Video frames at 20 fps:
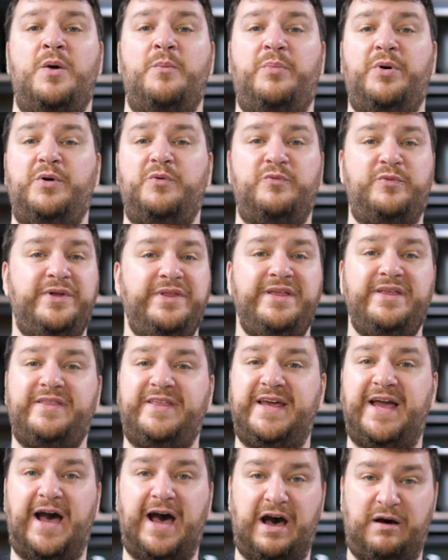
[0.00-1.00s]
But really
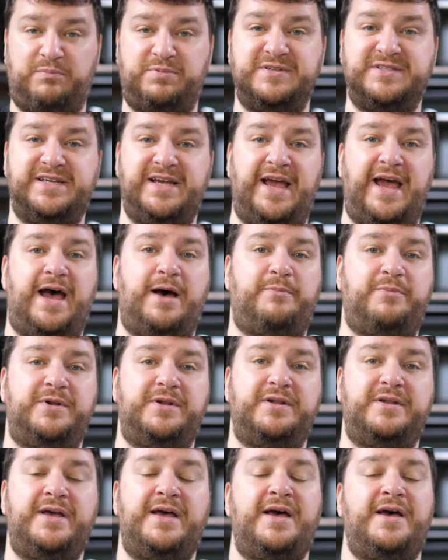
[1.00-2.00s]
the opposite
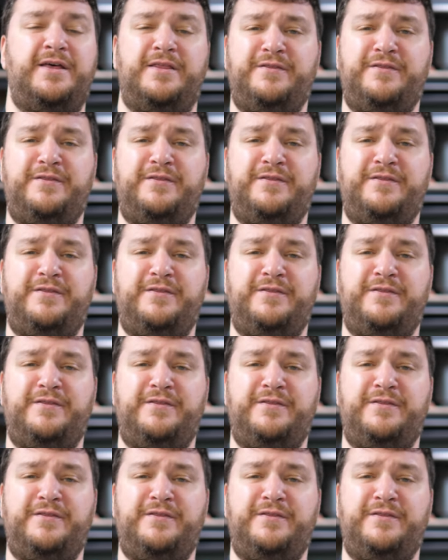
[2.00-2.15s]
happened.